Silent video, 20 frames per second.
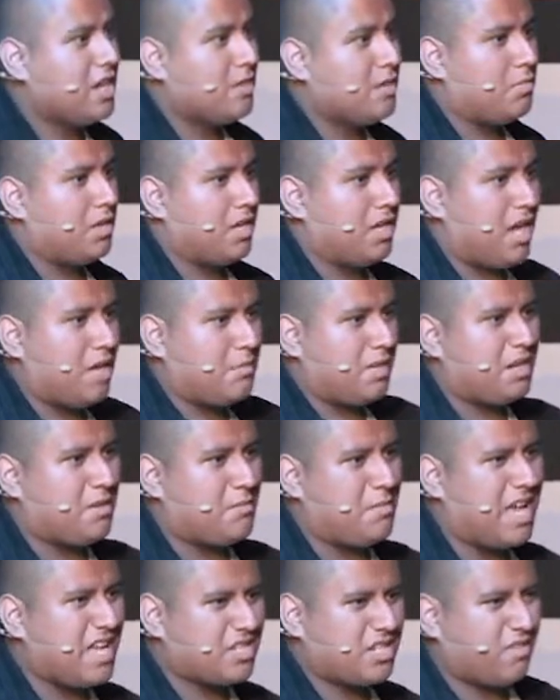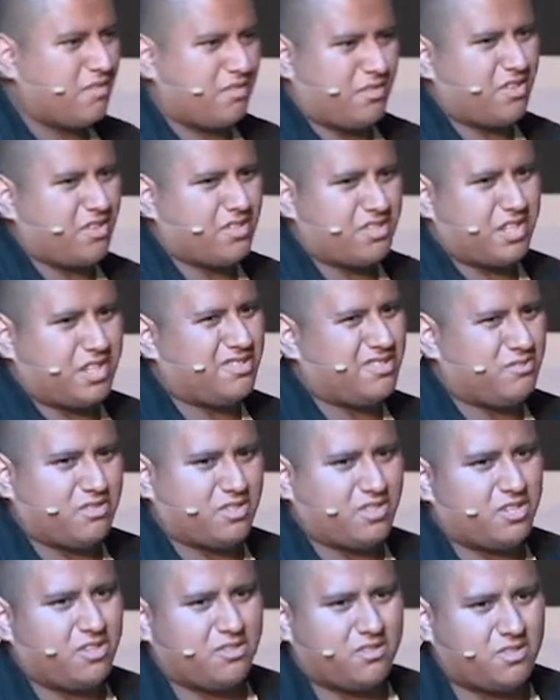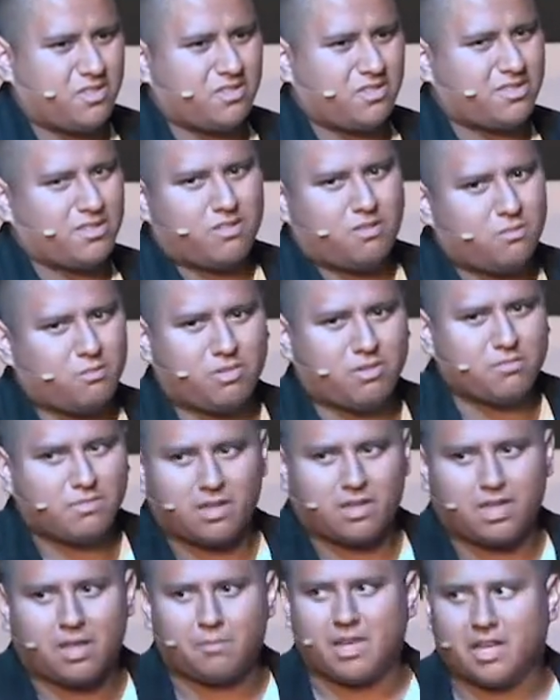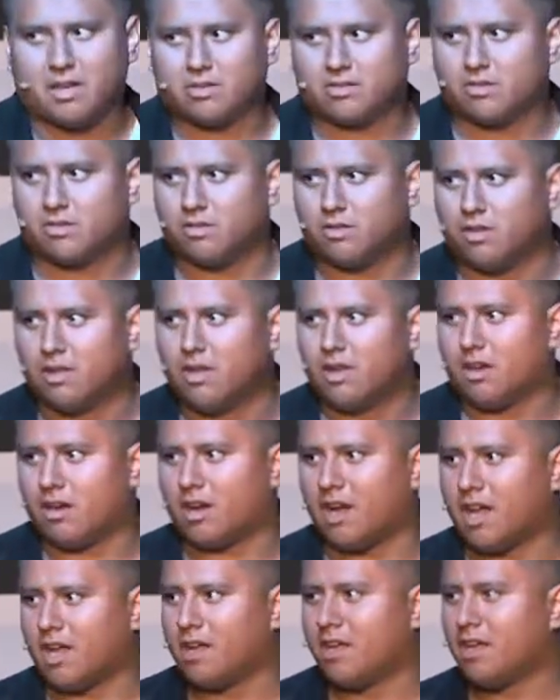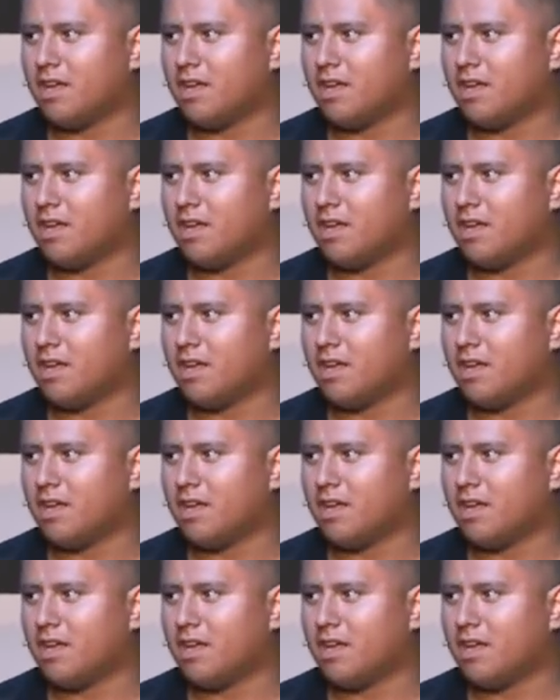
But, I mean, imagine if your sins were shown too, so don't put me on that pedestal, all right?